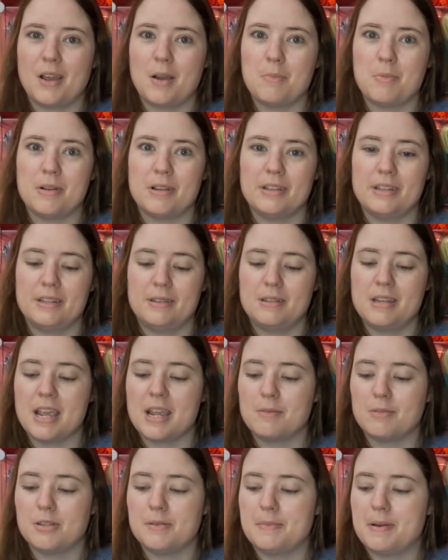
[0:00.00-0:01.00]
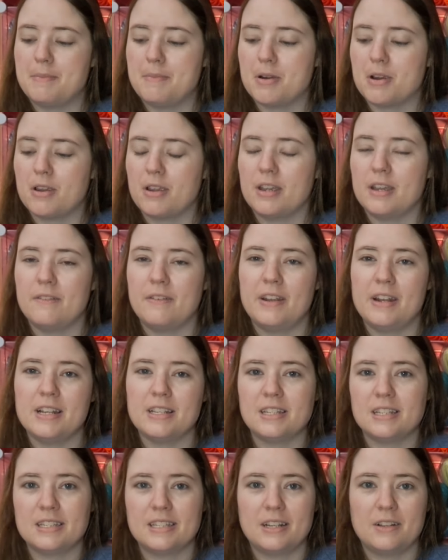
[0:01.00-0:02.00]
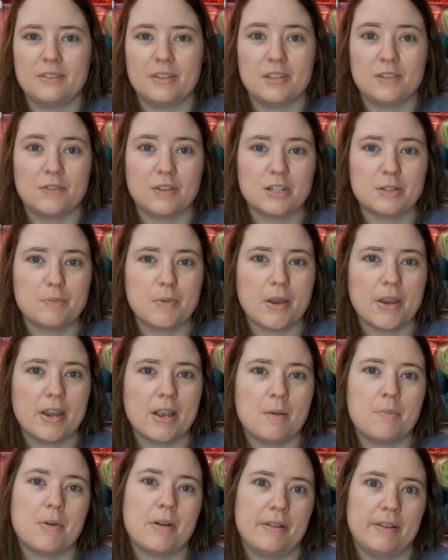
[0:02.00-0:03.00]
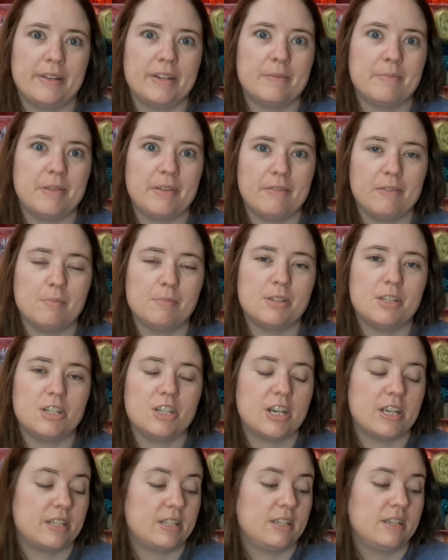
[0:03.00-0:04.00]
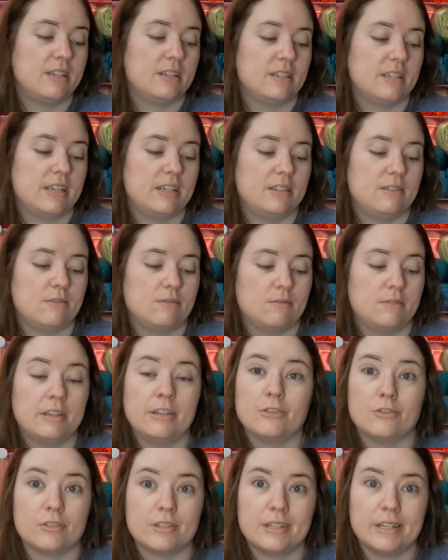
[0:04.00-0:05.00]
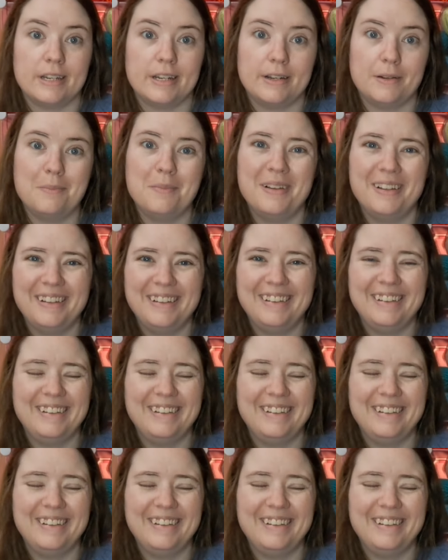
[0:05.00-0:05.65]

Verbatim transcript: I'll probably take him to my market. If he doesn't sell in this first market, I'll probably end up giving him to Jesse because he's interested in them.